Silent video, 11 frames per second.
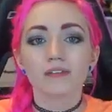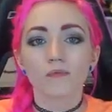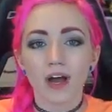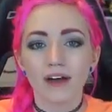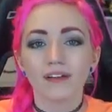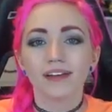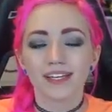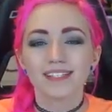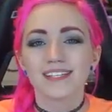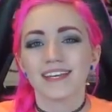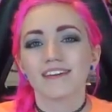as well
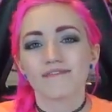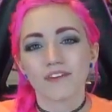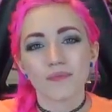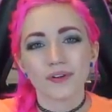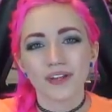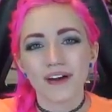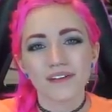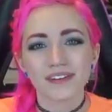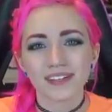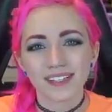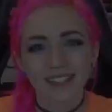linked in the info
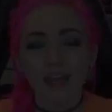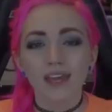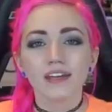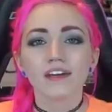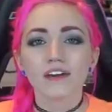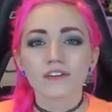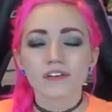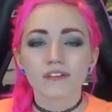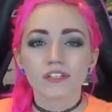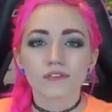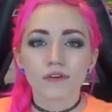below. In Heroes of the